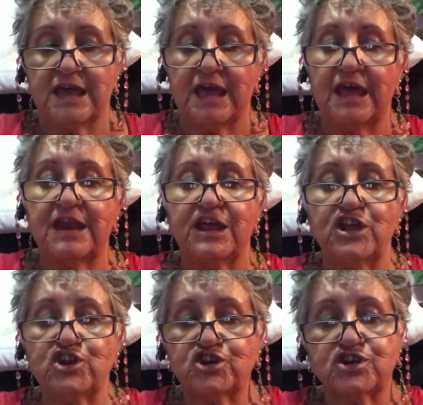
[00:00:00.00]
and
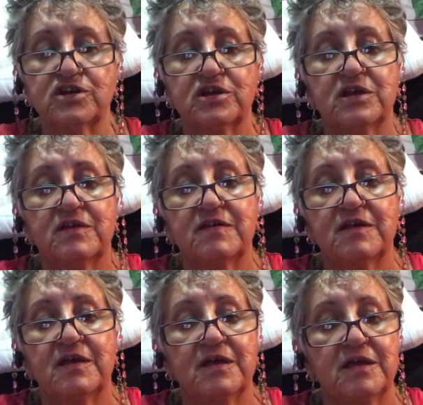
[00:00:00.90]
each,
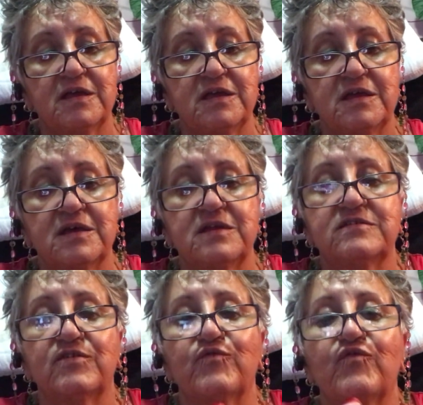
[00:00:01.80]

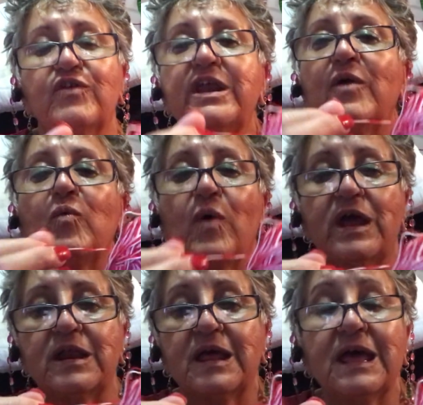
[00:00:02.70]
it's a red and
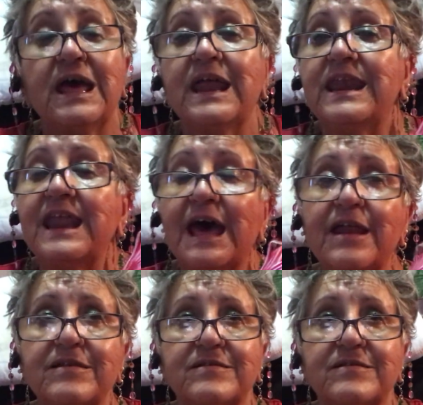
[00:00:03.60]
white, not